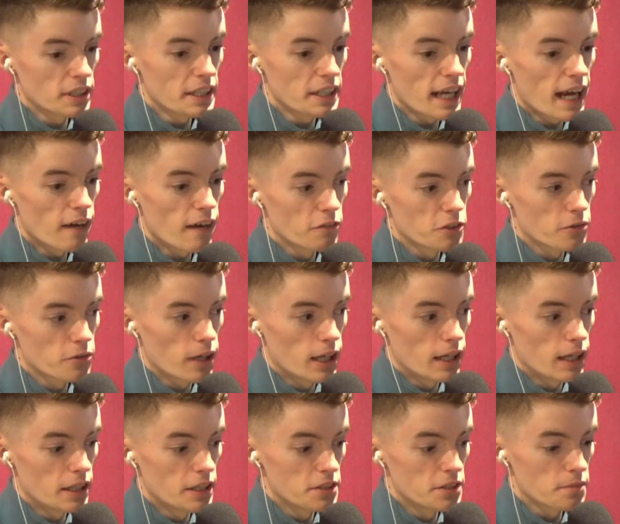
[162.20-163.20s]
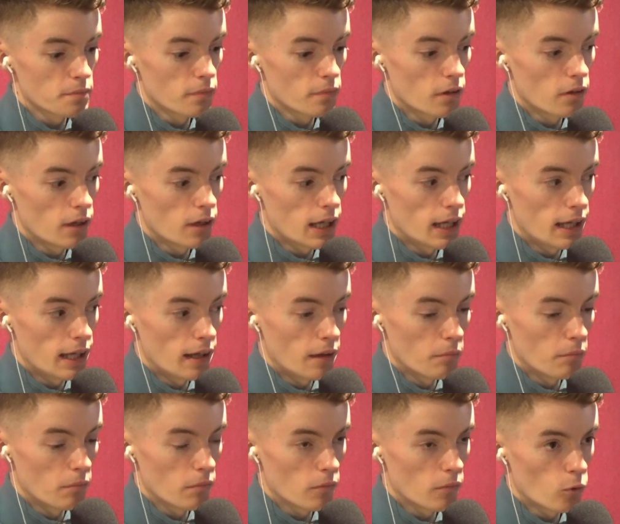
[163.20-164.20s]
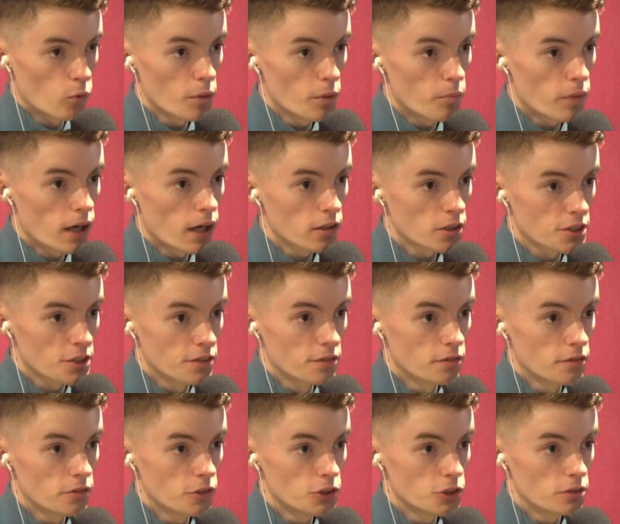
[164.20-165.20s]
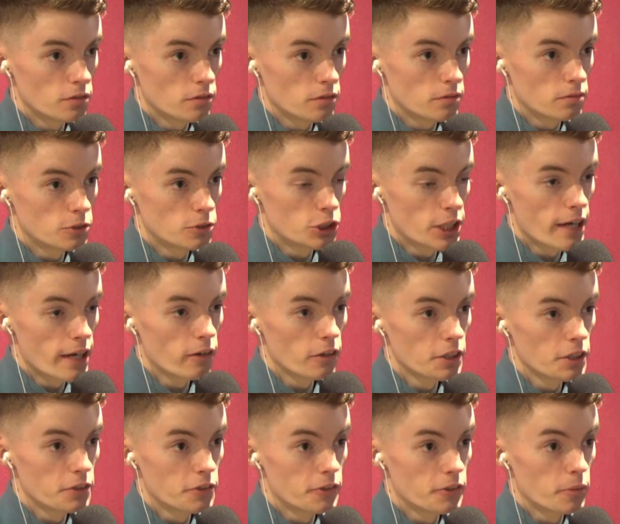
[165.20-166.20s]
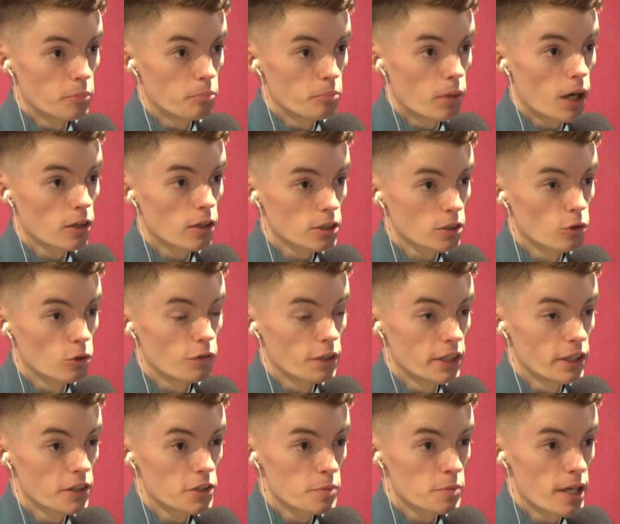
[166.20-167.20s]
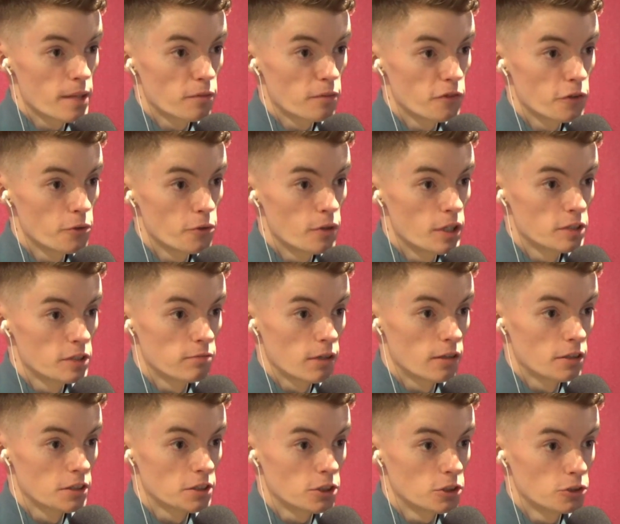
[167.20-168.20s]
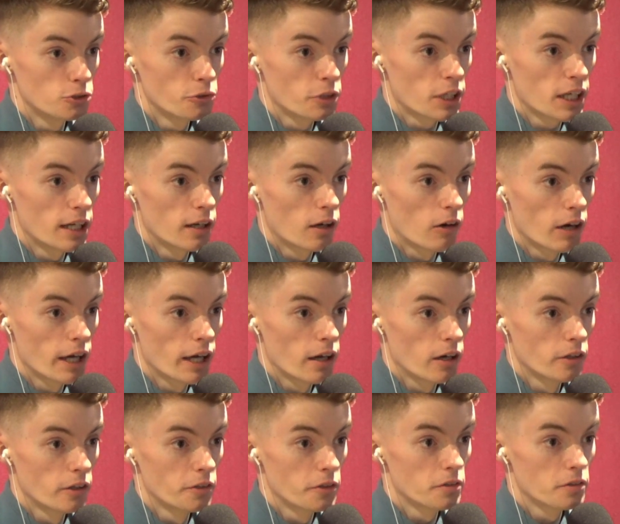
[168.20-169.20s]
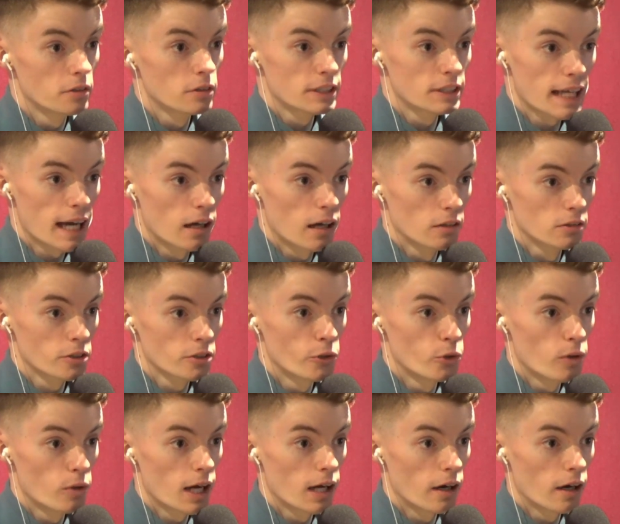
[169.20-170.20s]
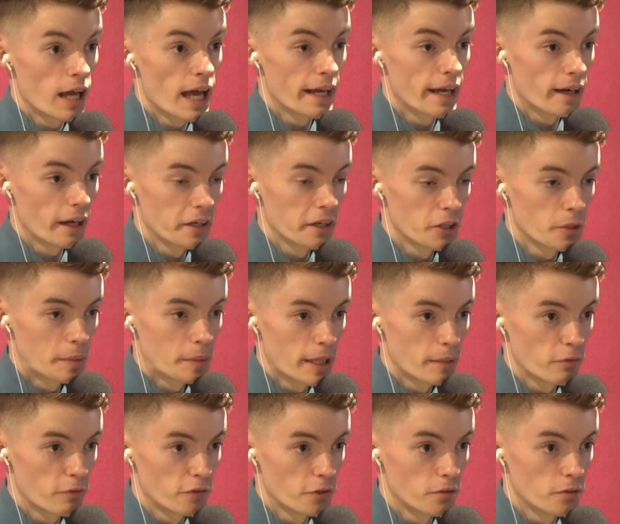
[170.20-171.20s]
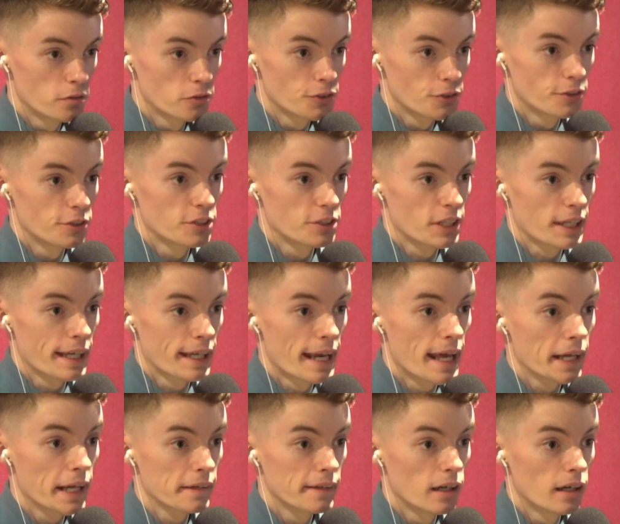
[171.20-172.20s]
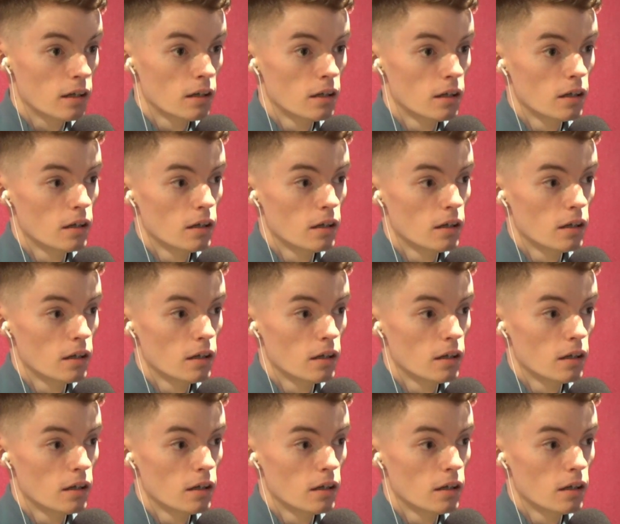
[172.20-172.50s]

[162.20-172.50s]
thing you have as well is with boxing, generally the boxing over here that's pay-per-view is where it's UK or Ireland stars who are headlining the pay-per-view. So there's a connect there.